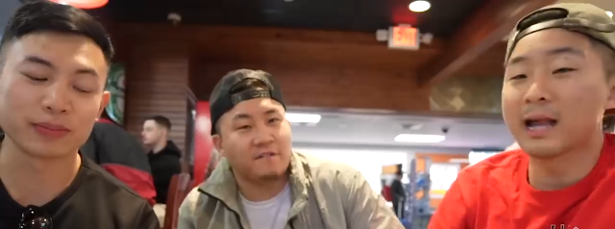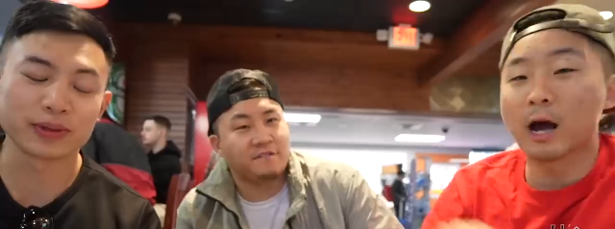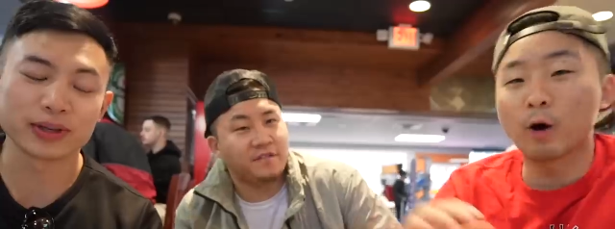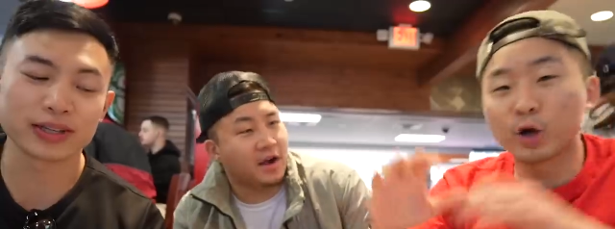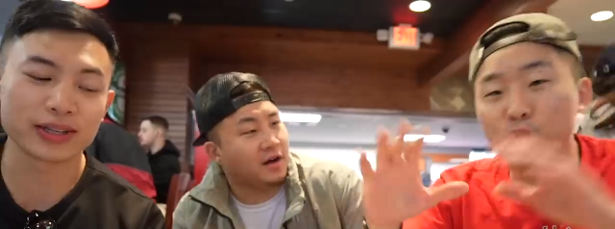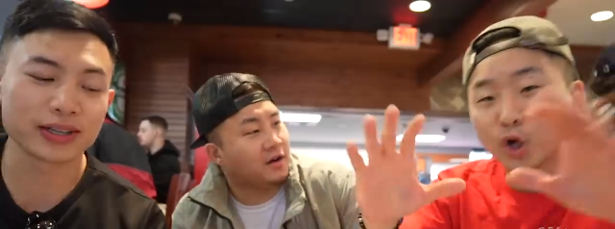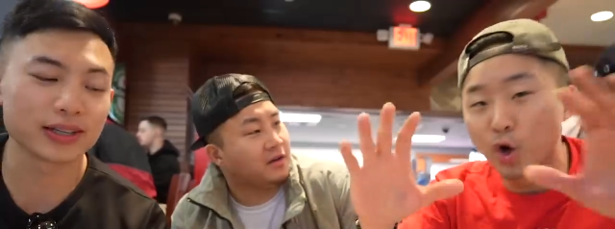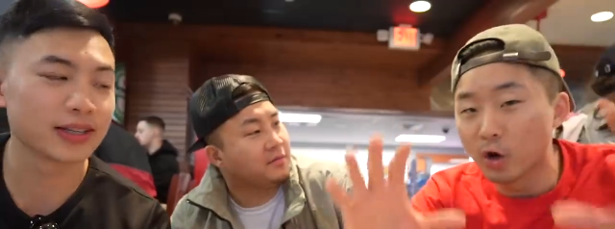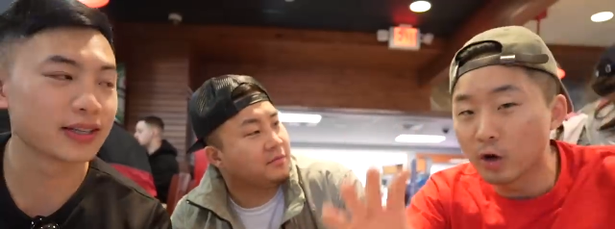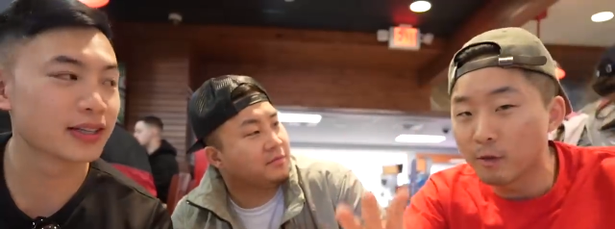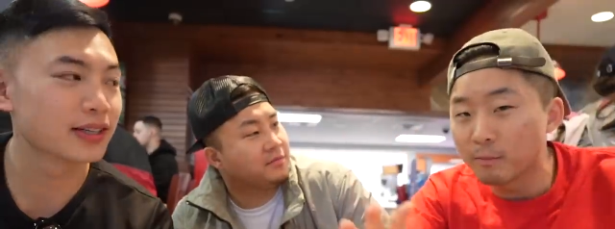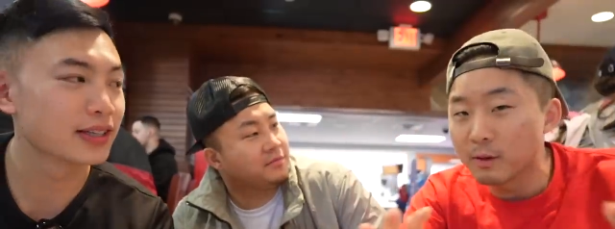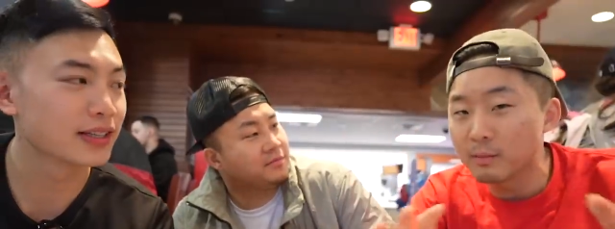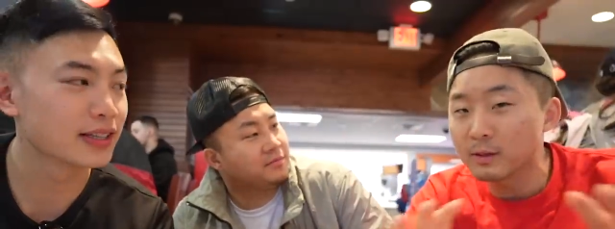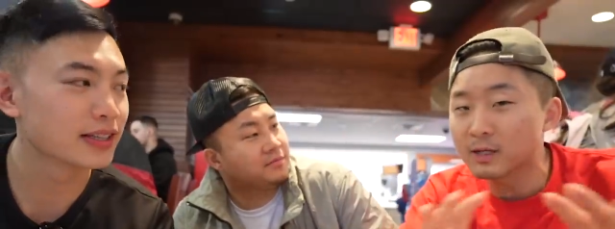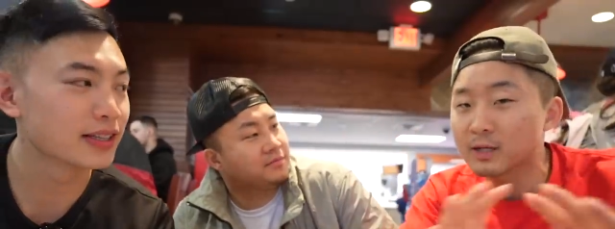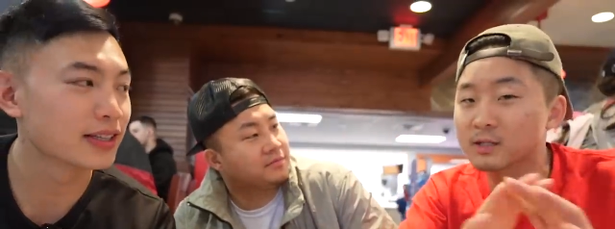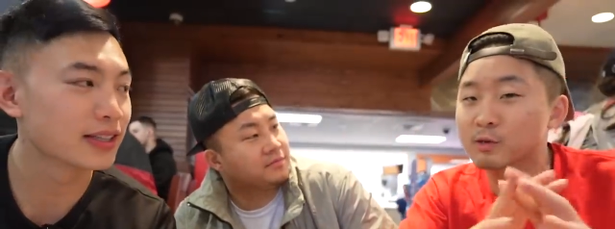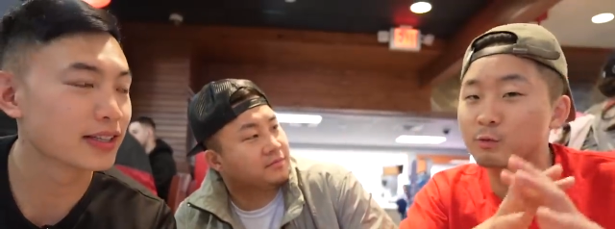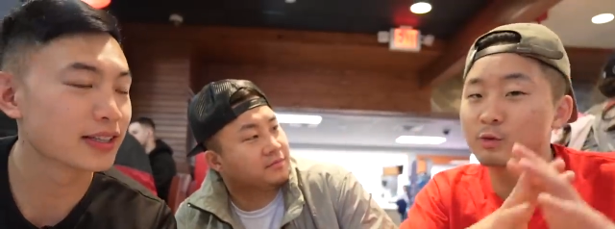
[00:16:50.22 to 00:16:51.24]
Speaker 1: Uh, now, it could have been
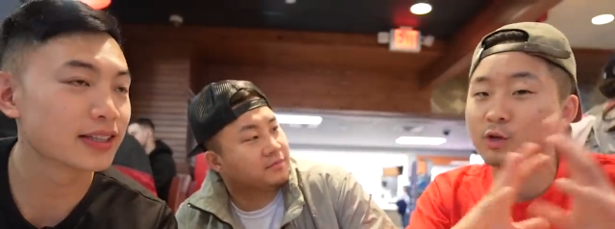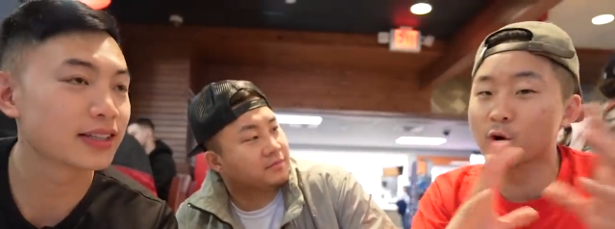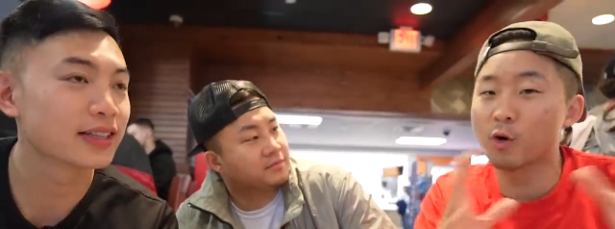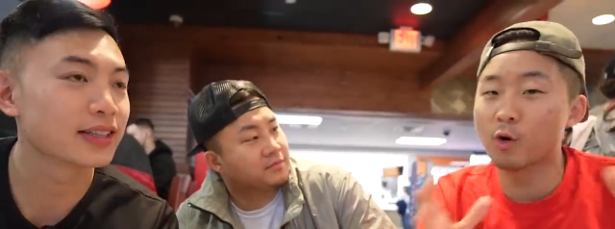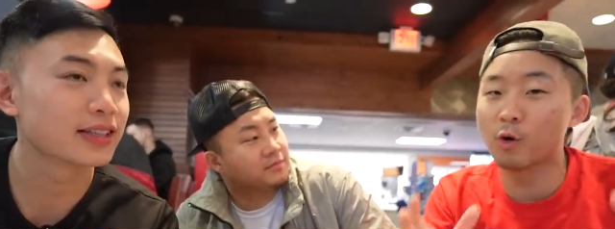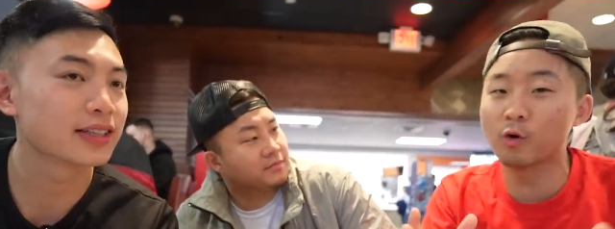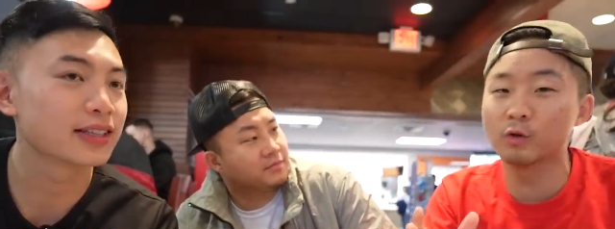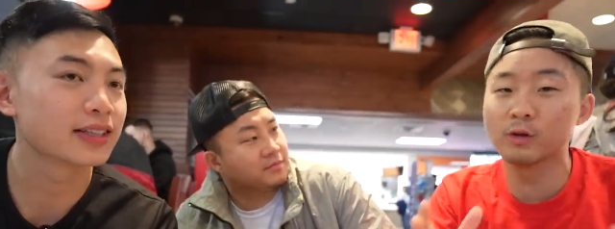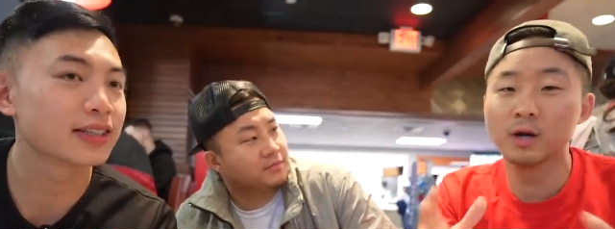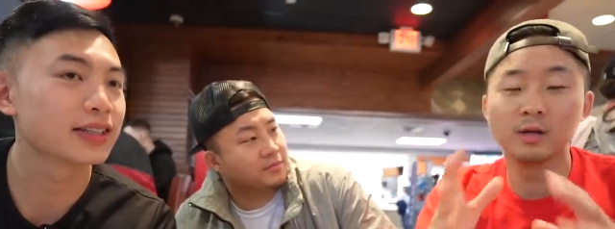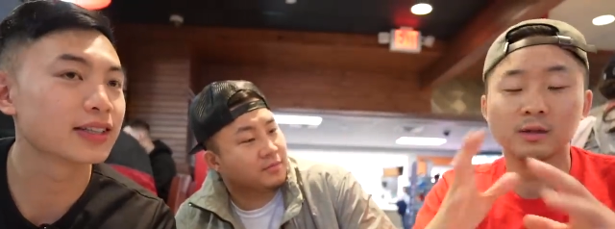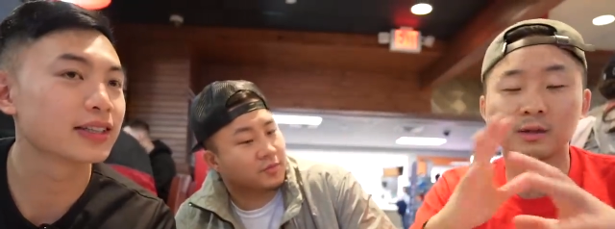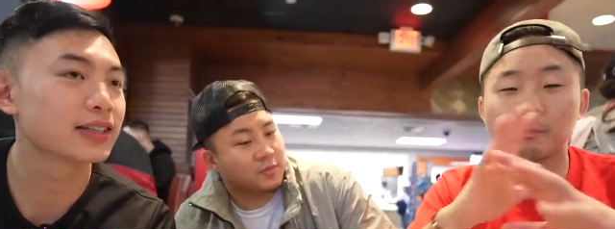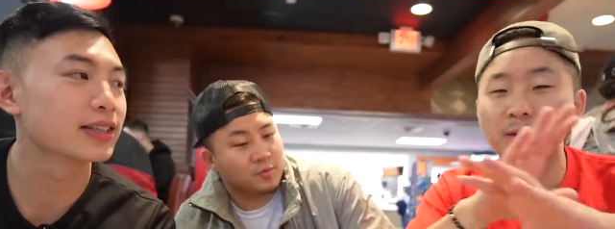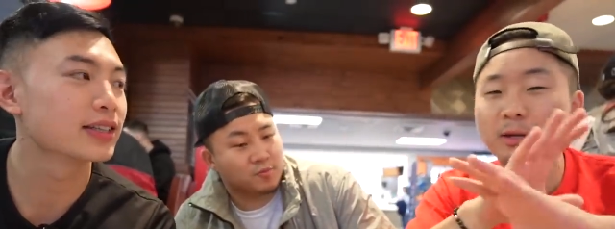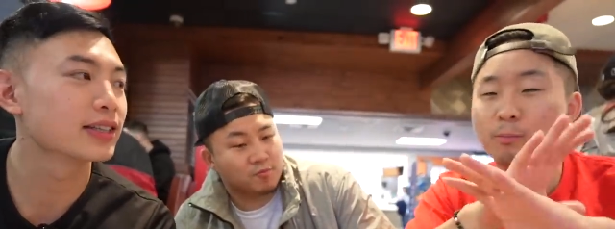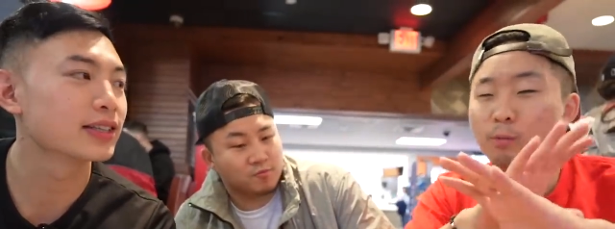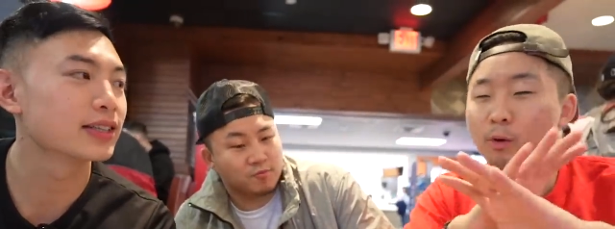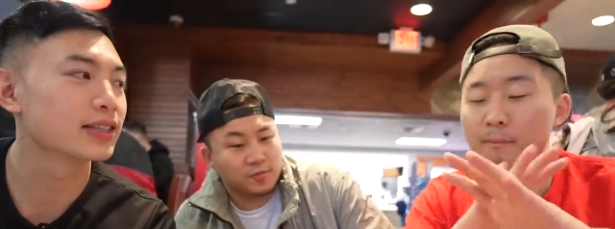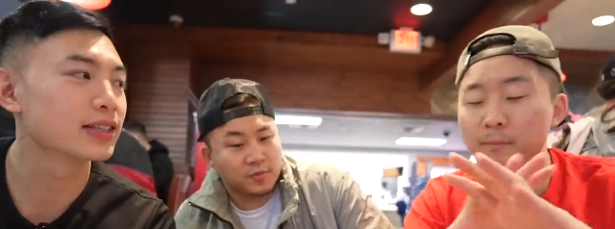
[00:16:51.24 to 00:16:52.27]
because it was cold. The
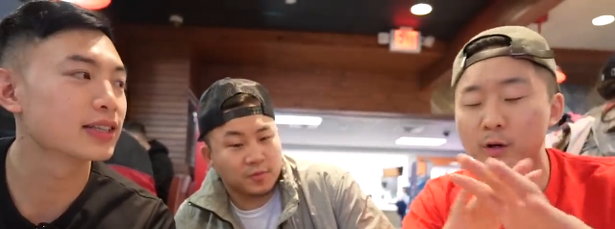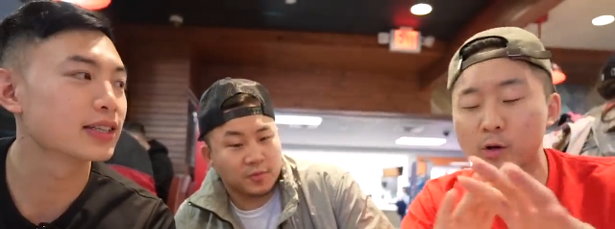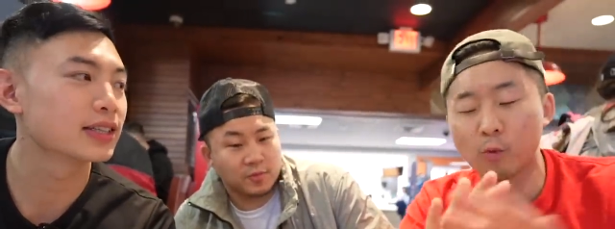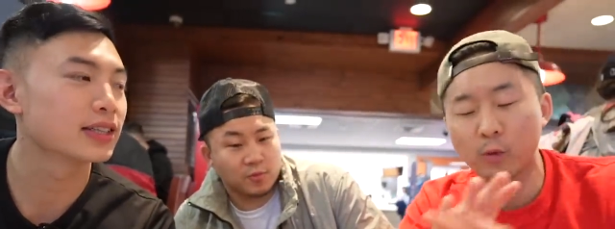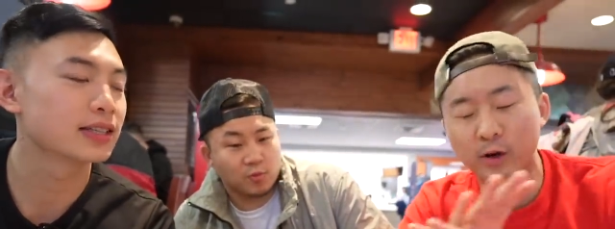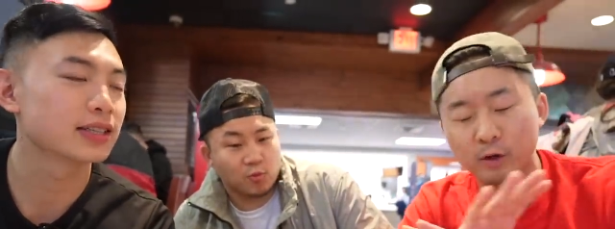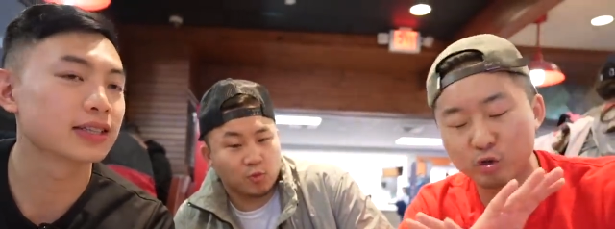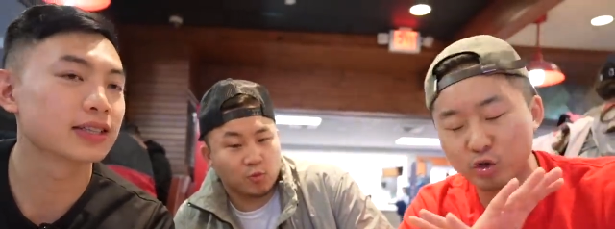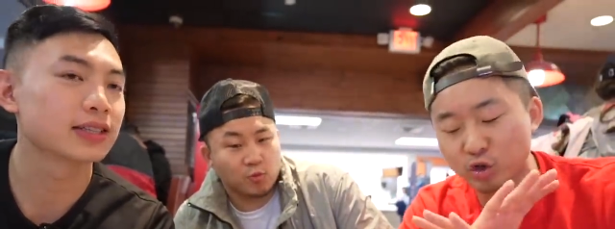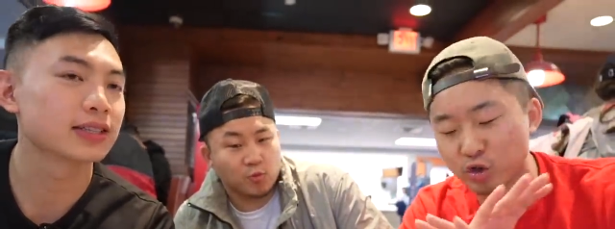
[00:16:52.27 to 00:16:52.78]
people at Micklethwait are